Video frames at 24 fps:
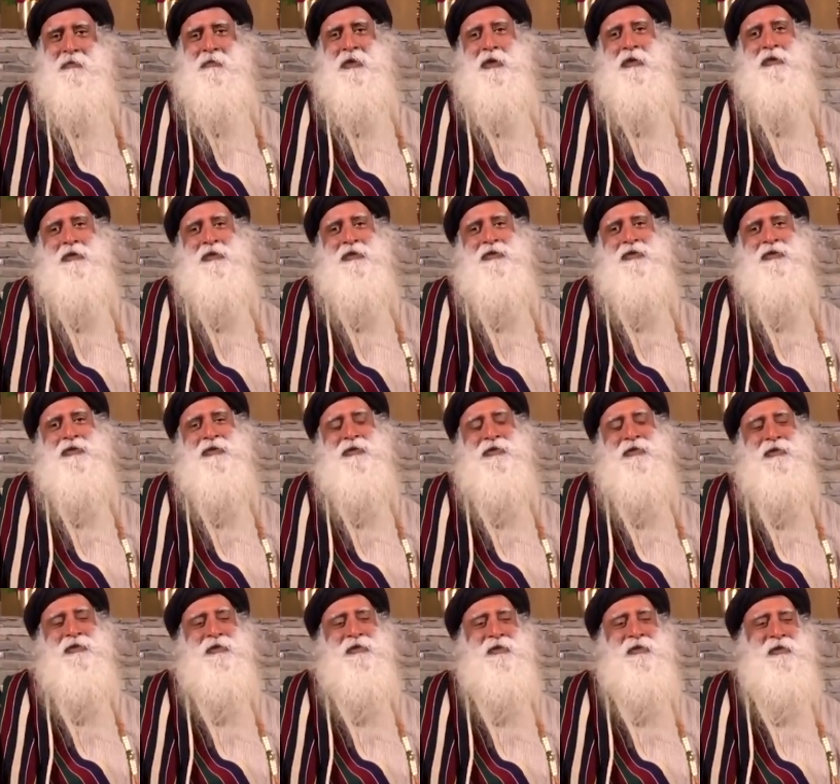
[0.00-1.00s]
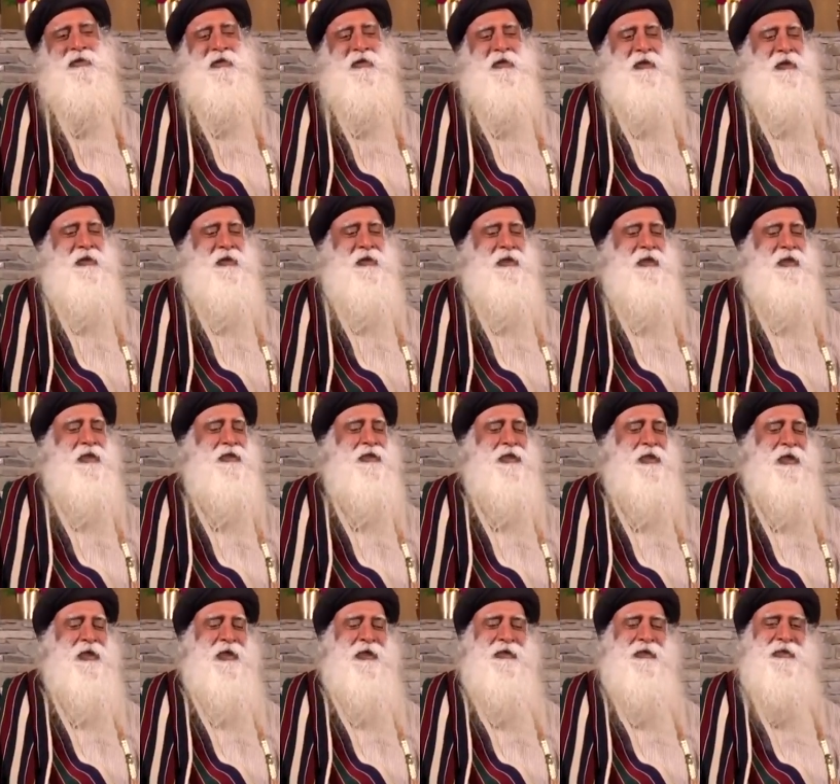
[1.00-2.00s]
because
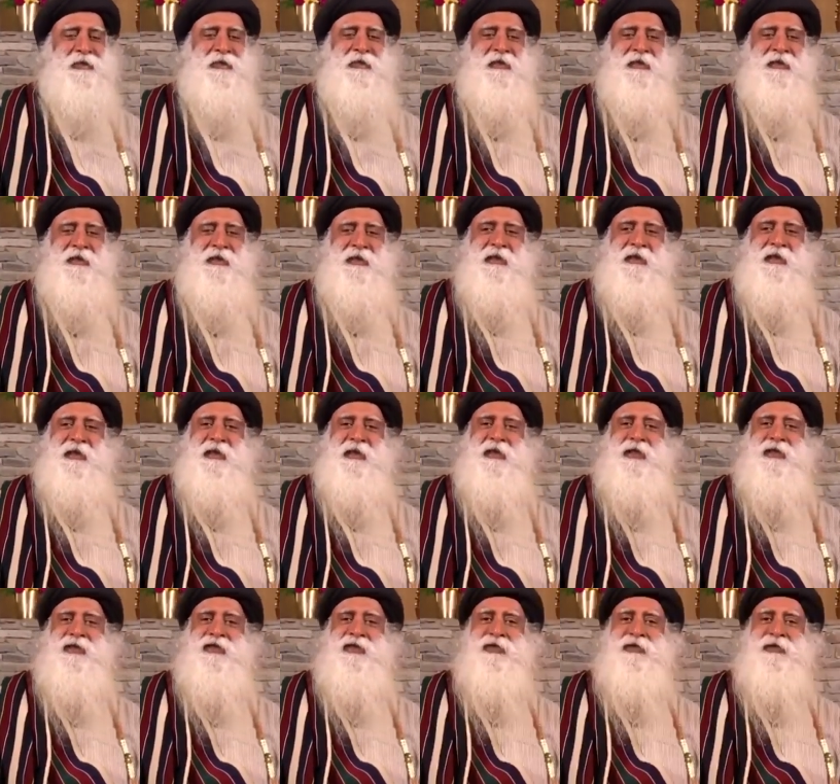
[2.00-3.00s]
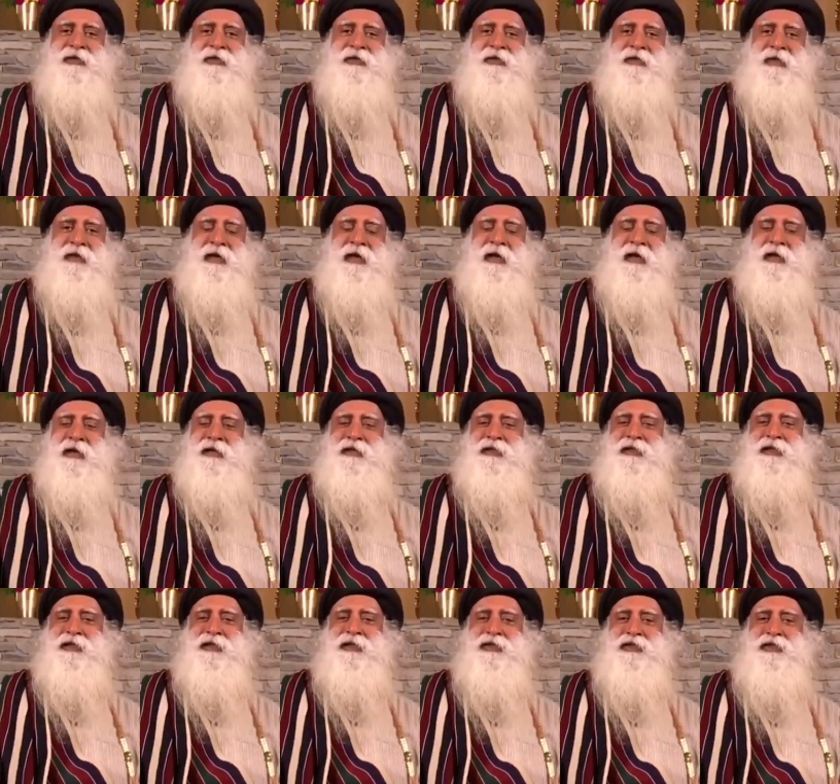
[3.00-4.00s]
intellect is a
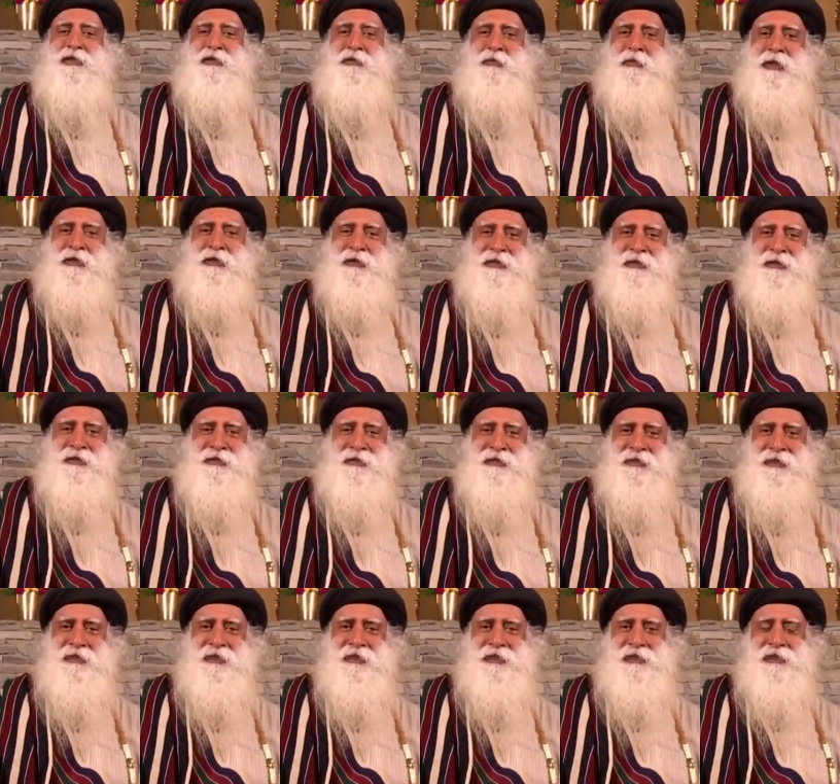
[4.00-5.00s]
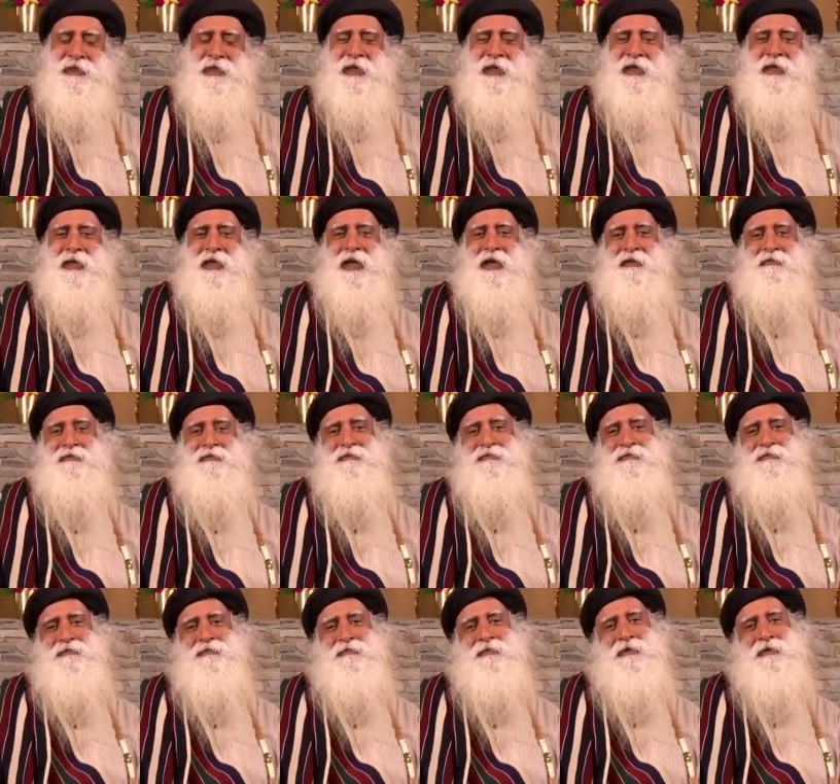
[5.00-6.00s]
cutting instrument. It's like a
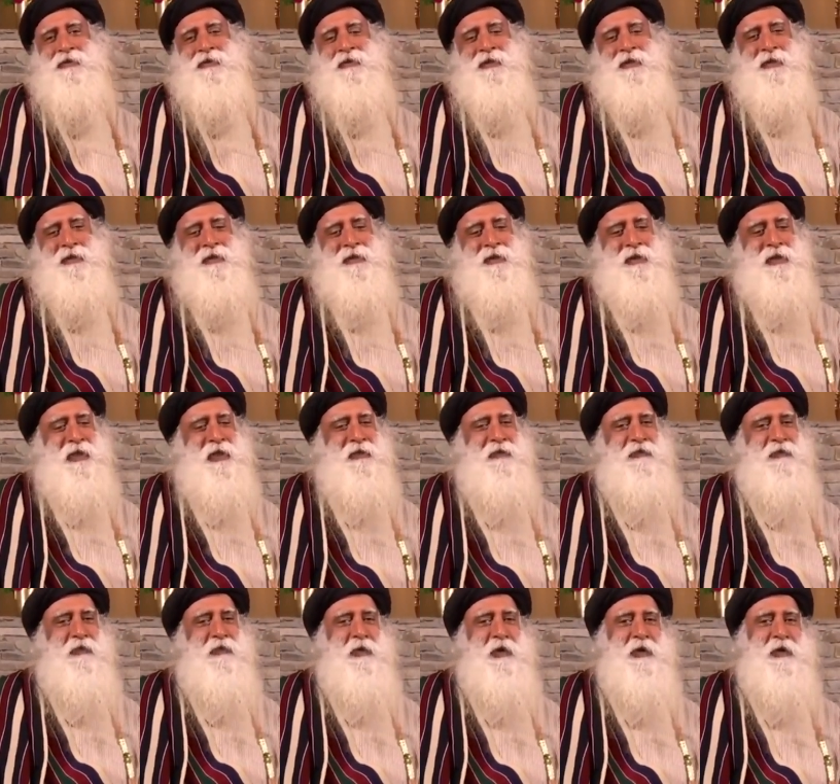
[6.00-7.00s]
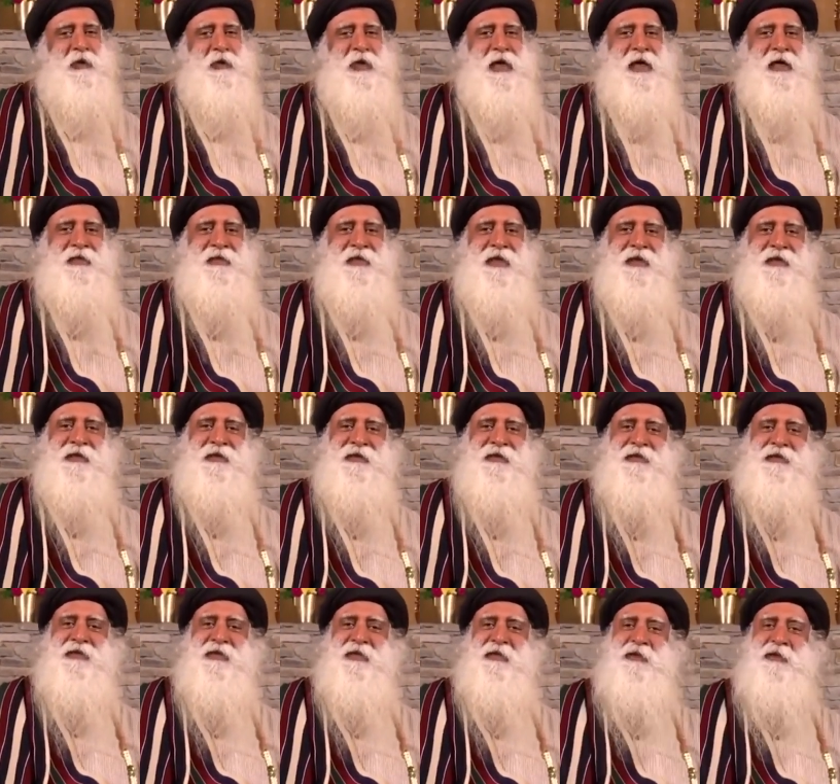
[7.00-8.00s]
knife. If you want to dissect,
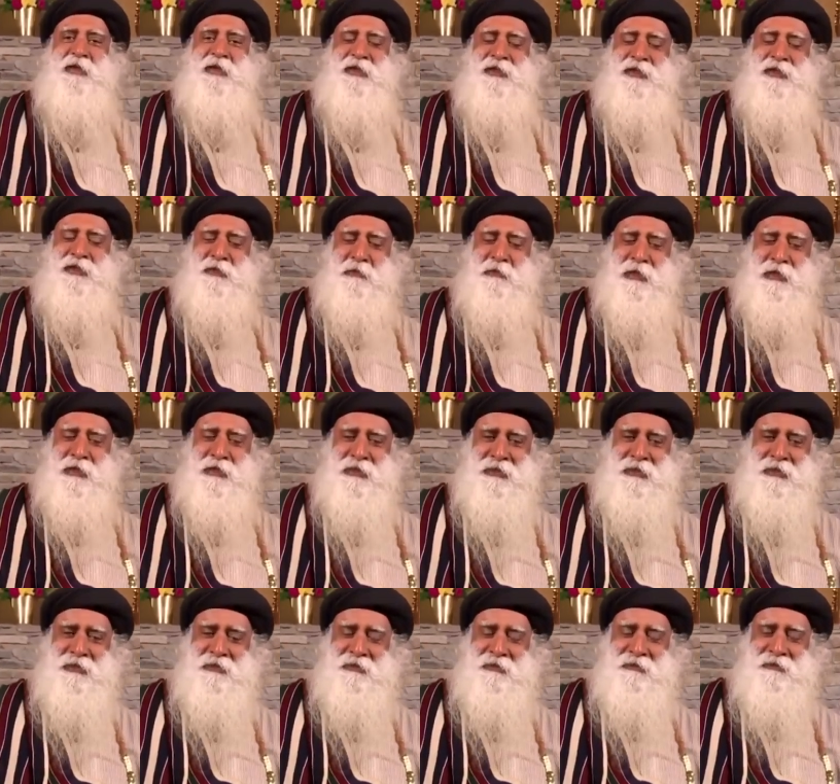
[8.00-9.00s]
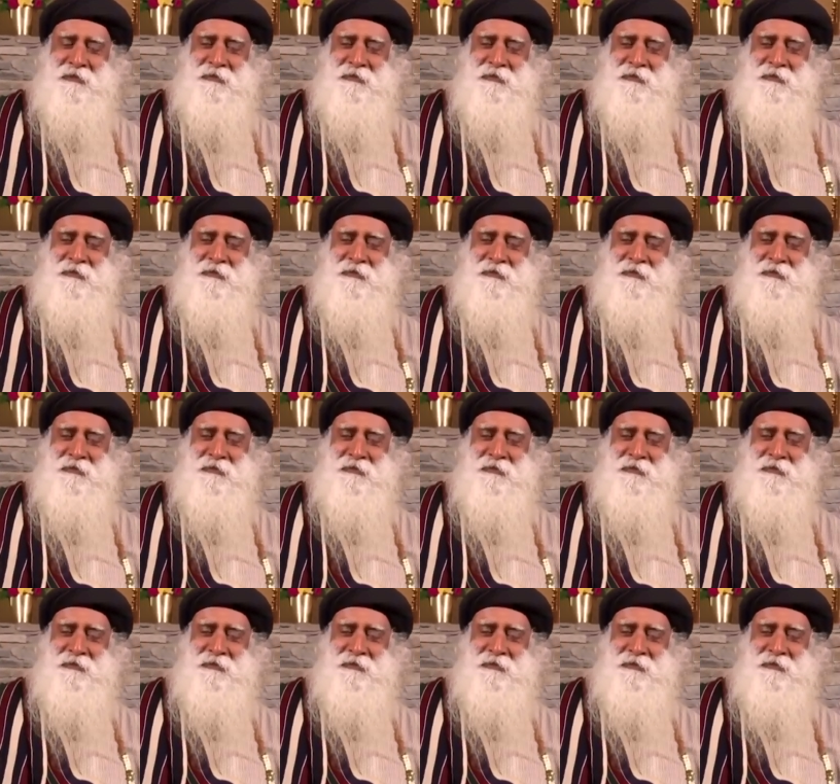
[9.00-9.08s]
it's a good instrument.